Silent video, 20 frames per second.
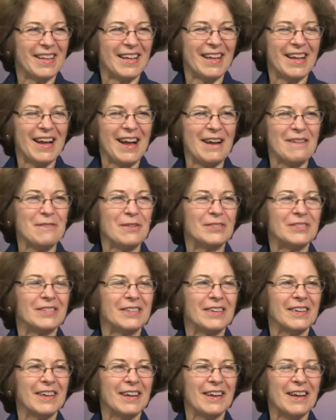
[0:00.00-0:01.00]

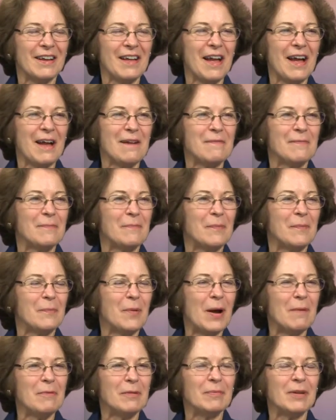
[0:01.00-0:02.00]
I
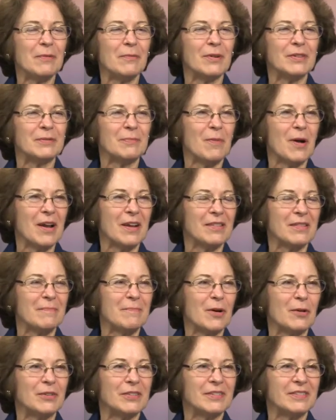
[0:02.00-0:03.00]
probably was one of the
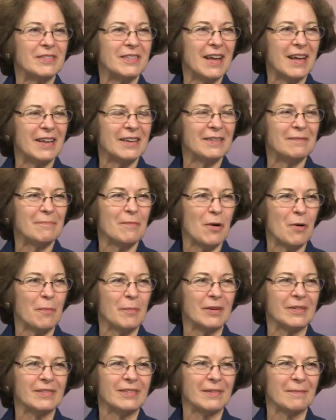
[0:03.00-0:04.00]
most stunned
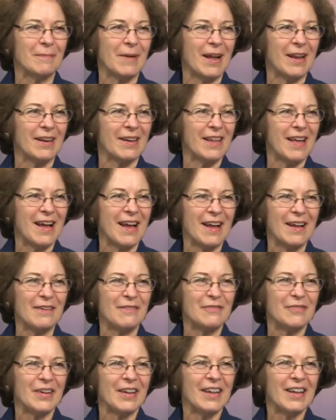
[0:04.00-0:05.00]
moments of my
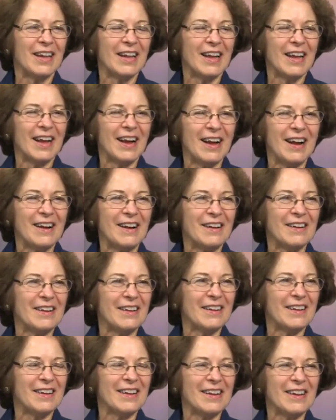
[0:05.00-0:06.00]
life.
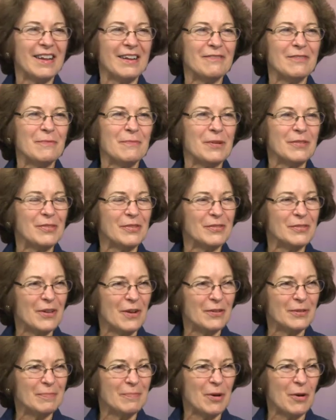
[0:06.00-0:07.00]
Even with the
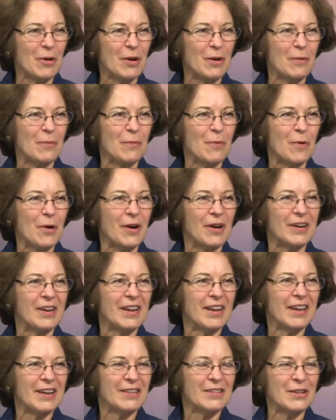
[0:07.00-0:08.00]
Salisbury Award,
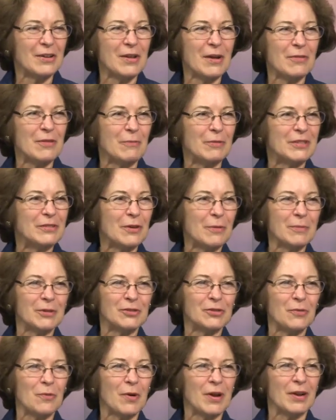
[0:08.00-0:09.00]
you know, there was so
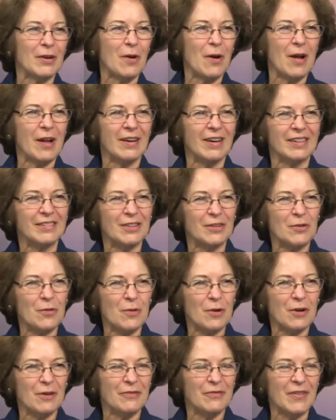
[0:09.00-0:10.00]
much going on at the
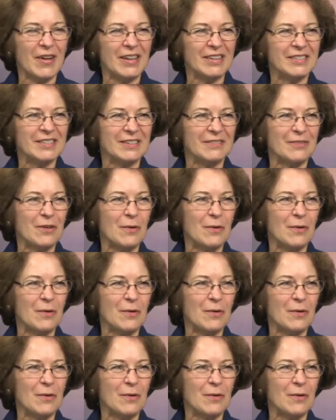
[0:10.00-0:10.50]
Choral Festival.